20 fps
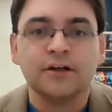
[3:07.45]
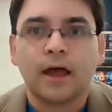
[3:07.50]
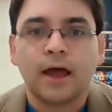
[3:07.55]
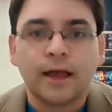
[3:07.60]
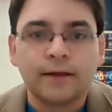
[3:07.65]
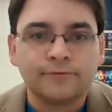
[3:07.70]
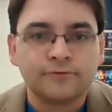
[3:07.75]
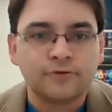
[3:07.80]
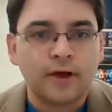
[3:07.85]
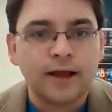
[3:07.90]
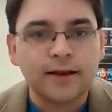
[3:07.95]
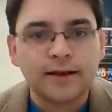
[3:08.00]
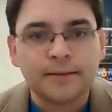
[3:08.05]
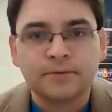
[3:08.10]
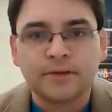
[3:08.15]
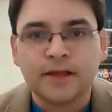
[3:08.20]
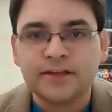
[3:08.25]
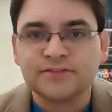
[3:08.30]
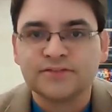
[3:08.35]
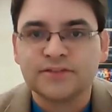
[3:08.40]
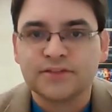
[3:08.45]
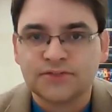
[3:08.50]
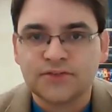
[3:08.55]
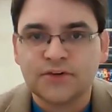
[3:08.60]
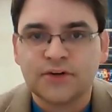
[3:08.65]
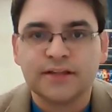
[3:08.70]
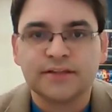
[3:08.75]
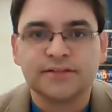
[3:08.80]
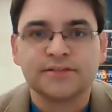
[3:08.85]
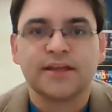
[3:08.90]
I've tried to place the
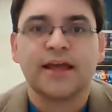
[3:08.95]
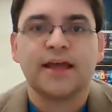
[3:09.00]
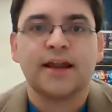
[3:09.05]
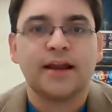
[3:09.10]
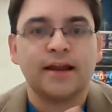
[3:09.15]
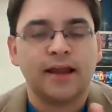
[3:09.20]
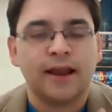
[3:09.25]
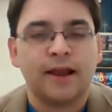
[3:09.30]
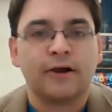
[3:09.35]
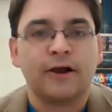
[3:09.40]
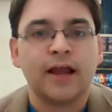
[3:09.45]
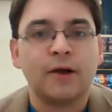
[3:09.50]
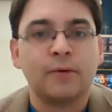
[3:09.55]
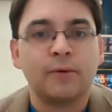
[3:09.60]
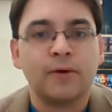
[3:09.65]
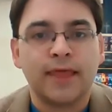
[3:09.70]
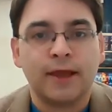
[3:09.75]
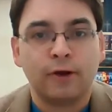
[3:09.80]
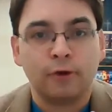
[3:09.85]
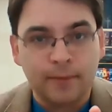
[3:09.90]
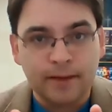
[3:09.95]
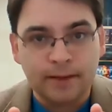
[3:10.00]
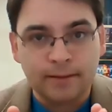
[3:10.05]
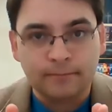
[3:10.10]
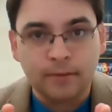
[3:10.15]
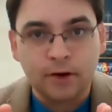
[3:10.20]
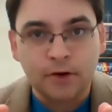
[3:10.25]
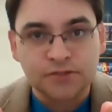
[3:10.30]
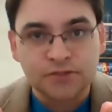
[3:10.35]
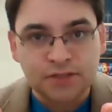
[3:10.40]
students in an area where they will be
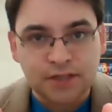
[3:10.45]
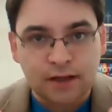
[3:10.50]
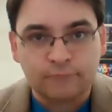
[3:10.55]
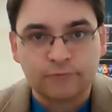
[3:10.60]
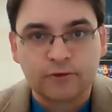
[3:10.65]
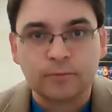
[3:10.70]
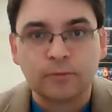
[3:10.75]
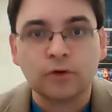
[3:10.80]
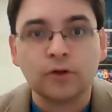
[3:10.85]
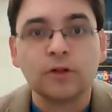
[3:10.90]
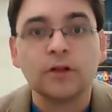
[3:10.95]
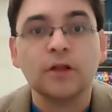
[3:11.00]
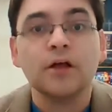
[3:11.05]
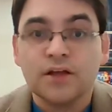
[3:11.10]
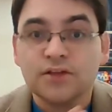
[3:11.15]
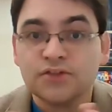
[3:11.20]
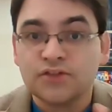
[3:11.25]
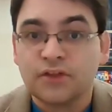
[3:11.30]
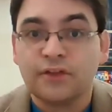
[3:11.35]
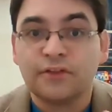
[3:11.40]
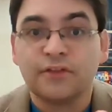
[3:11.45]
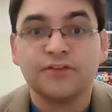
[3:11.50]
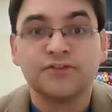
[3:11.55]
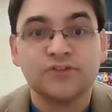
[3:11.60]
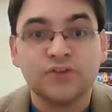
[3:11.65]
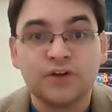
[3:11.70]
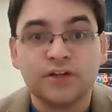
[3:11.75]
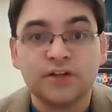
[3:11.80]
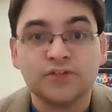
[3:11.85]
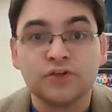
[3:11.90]
most comfortable so that the
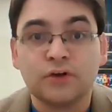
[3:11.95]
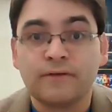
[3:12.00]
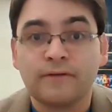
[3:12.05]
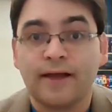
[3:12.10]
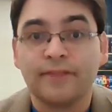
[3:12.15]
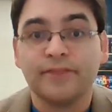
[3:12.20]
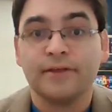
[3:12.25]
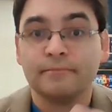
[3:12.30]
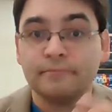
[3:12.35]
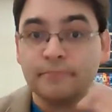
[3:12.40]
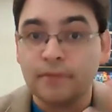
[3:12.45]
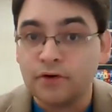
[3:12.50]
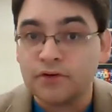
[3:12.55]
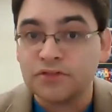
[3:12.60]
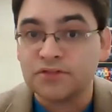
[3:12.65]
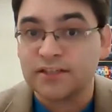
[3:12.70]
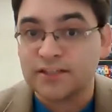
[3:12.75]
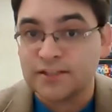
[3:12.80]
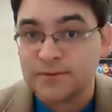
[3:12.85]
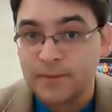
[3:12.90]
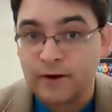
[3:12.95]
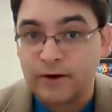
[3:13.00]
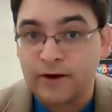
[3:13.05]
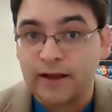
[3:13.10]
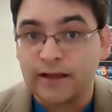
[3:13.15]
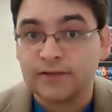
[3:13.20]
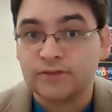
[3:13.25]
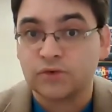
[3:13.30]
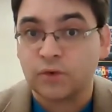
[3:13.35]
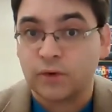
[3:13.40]
students who have had the most
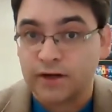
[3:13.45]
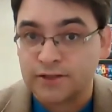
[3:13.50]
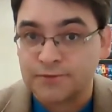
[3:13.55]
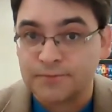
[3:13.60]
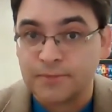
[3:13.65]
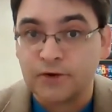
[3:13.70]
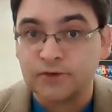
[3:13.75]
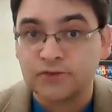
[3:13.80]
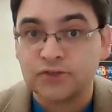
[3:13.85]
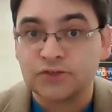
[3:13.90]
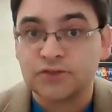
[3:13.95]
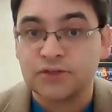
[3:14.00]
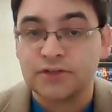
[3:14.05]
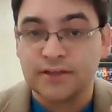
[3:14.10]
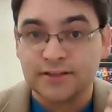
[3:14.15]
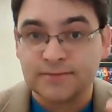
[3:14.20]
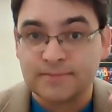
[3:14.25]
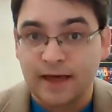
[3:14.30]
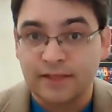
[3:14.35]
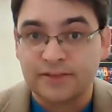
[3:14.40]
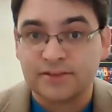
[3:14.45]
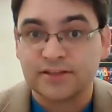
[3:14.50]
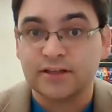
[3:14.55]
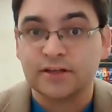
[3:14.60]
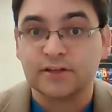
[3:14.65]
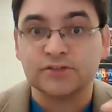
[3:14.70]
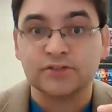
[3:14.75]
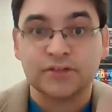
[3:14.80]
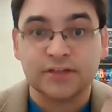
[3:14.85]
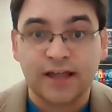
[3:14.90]
experience or exposure to these math
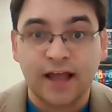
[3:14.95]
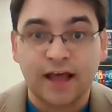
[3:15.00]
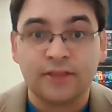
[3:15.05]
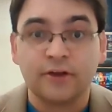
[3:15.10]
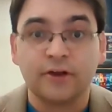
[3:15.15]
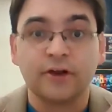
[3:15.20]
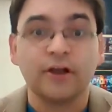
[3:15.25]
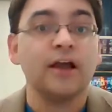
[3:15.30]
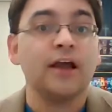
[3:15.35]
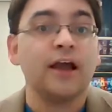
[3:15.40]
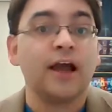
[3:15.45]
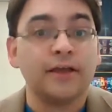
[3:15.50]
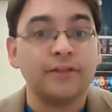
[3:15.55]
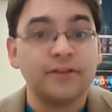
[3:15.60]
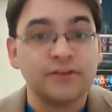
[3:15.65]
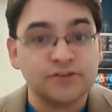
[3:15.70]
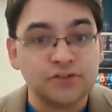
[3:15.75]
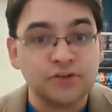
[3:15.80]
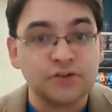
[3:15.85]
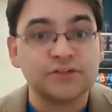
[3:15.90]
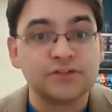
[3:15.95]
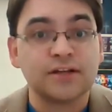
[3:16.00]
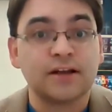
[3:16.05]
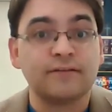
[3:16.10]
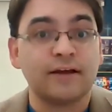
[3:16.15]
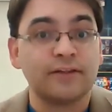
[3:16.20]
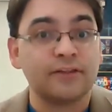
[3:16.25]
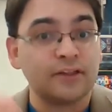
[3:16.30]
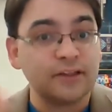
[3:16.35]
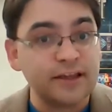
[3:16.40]
skills are together, and the students that have
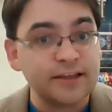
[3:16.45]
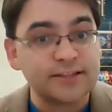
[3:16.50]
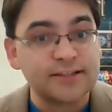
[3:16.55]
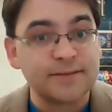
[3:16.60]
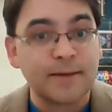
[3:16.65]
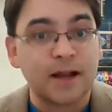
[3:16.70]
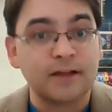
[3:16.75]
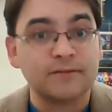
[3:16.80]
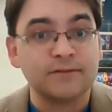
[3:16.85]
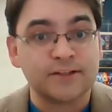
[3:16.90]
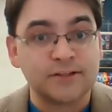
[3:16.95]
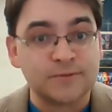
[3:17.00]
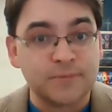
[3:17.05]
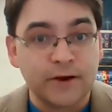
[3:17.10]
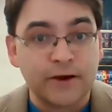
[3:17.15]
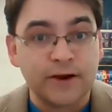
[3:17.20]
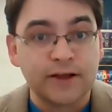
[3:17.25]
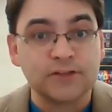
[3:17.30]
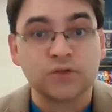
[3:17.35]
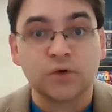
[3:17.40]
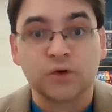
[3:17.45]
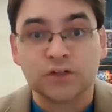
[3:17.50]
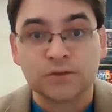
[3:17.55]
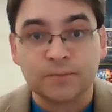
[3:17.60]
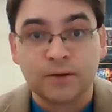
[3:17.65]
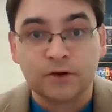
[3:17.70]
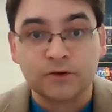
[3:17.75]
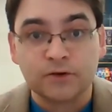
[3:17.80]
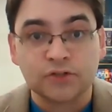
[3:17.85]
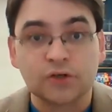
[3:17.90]
had the least amount of experience or
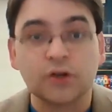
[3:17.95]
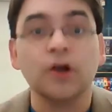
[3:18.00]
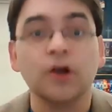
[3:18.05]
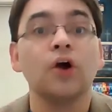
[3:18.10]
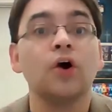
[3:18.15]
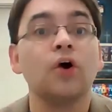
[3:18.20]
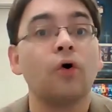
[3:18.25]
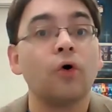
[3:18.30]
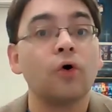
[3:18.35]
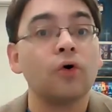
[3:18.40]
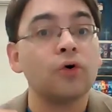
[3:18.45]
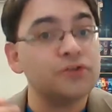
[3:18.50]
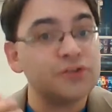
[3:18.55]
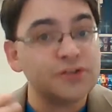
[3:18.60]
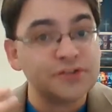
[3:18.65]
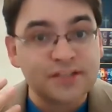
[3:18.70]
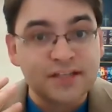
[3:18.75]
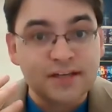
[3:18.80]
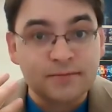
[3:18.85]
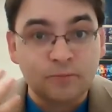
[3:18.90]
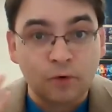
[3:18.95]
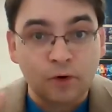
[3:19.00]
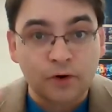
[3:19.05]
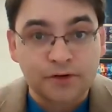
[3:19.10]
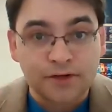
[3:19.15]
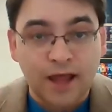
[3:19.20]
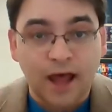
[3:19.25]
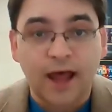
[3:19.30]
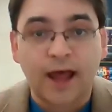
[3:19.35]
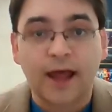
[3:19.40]
exposure or who just need more
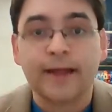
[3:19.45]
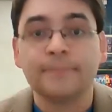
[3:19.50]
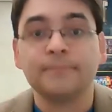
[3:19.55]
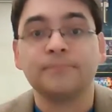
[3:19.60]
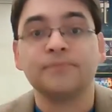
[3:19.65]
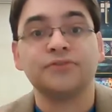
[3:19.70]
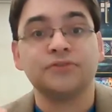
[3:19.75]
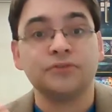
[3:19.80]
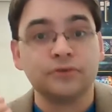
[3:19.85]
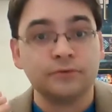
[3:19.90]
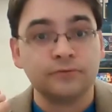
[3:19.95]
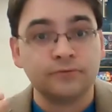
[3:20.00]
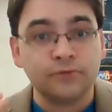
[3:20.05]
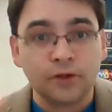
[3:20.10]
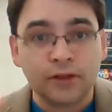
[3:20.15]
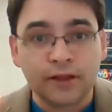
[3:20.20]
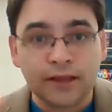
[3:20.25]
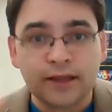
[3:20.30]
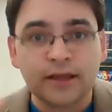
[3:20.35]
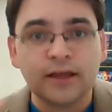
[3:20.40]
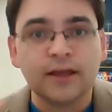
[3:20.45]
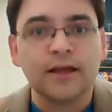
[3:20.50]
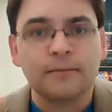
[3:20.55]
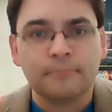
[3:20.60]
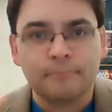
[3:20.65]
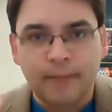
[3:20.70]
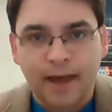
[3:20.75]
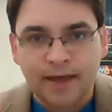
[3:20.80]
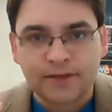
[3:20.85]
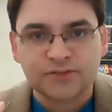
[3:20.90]
time to fully
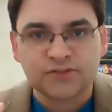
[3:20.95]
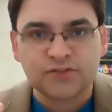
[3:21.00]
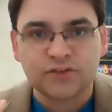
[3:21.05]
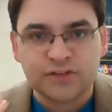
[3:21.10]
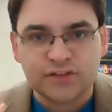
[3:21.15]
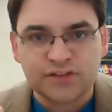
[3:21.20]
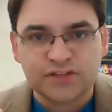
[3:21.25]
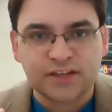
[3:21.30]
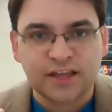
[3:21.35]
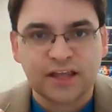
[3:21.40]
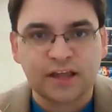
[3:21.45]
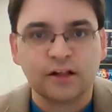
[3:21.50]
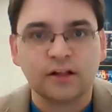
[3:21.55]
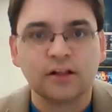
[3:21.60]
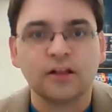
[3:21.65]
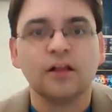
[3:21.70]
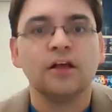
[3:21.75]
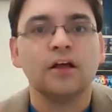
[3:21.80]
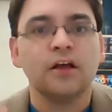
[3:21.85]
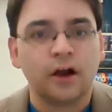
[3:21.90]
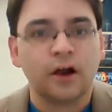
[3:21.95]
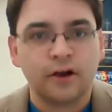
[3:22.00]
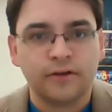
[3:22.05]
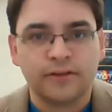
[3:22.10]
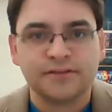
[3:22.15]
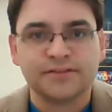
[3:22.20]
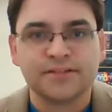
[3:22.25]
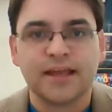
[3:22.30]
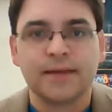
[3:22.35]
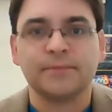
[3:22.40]
master the skill are in the
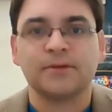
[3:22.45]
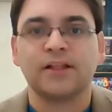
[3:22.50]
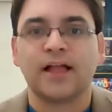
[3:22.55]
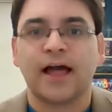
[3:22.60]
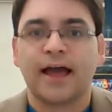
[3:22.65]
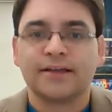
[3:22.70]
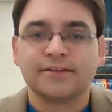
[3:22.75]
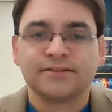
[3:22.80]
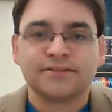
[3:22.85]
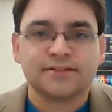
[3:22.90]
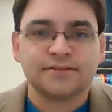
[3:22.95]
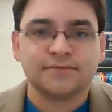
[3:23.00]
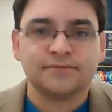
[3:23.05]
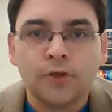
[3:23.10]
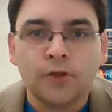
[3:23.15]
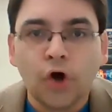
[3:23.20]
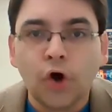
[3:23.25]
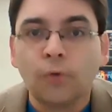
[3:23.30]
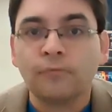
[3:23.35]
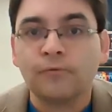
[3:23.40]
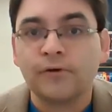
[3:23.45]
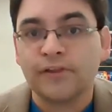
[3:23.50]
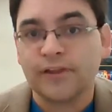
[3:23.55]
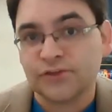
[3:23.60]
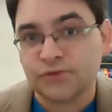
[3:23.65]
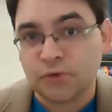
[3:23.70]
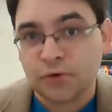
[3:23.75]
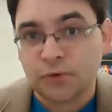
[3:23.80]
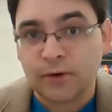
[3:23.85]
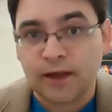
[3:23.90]
same class. Hopefully this
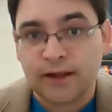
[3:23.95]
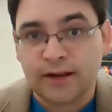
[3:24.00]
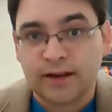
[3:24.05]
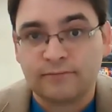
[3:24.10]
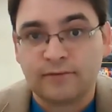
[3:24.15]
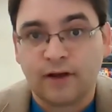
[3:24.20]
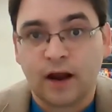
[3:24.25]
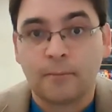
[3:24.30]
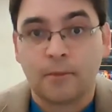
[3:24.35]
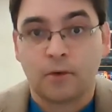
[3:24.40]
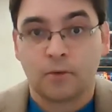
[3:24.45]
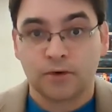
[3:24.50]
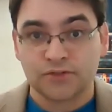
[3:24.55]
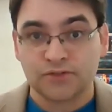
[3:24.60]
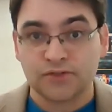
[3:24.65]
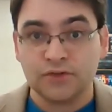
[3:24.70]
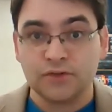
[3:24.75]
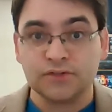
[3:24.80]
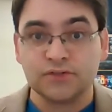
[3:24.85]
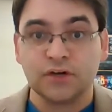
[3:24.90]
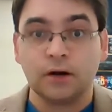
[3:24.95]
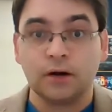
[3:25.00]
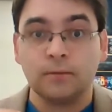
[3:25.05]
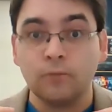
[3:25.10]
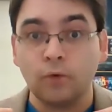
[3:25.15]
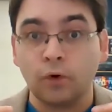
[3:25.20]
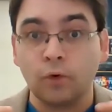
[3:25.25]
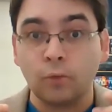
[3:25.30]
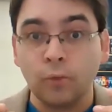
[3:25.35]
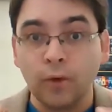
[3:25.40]
will create an environment where students are
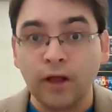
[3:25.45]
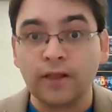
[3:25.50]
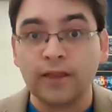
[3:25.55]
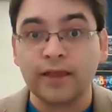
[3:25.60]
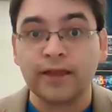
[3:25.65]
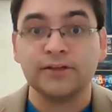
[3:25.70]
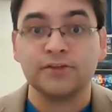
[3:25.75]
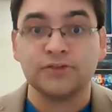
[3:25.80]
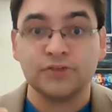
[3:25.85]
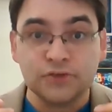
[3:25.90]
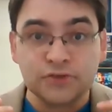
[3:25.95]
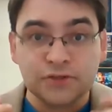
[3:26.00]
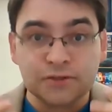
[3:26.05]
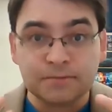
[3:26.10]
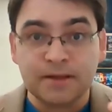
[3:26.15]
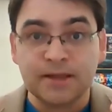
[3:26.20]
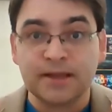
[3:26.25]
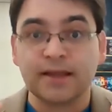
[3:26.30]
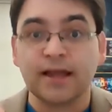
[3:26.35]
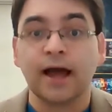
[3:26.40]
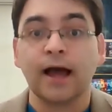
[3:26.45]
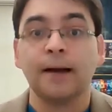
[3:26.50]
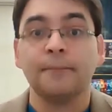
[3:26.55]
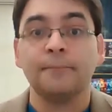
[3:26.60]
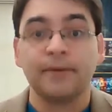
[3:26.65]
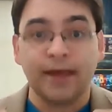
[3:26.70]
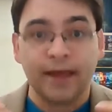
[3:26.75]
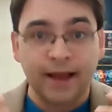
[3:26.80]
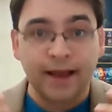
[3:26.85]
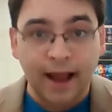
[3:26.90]
more willing to speak up
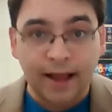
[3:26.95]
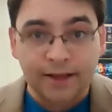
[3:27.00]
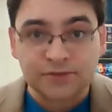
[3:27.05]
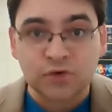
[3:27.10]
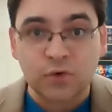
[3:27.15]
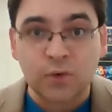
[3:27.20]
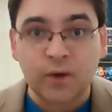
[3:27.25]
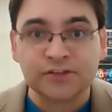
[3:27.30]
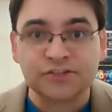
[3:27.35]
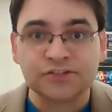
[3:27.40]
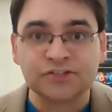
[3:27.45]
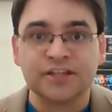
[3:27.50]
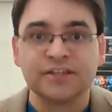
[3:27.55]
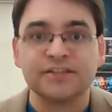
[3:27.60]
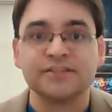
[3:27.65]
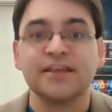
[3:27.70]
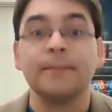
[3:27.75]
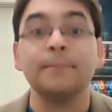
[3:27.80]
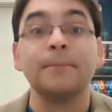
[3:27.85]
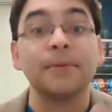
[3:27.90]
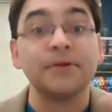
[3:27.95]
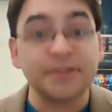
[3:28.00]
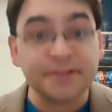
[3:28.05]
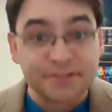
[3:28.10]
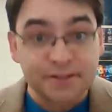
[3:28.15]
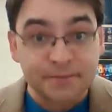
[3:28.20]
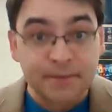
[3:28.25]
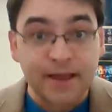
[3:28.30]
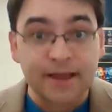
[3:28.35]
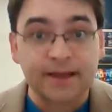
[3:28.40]
and ask questions and
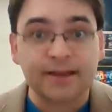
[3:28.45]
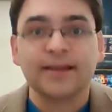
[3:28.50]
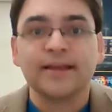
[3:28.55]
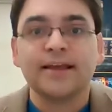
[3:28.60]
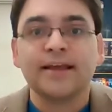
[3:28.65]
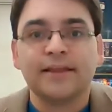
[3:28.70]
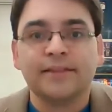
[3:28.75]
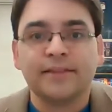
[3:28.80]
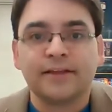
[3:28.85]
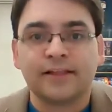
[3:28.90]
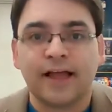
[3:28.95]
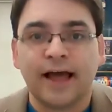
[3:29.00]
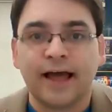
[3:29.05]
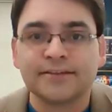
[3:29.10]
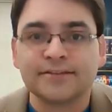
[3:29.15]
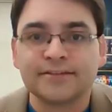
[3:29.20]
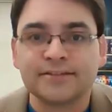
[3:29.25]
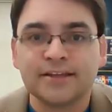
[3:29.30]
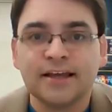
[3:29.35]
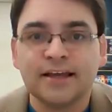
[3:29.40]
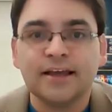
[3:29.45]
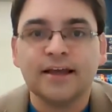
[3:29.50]
participate in the class.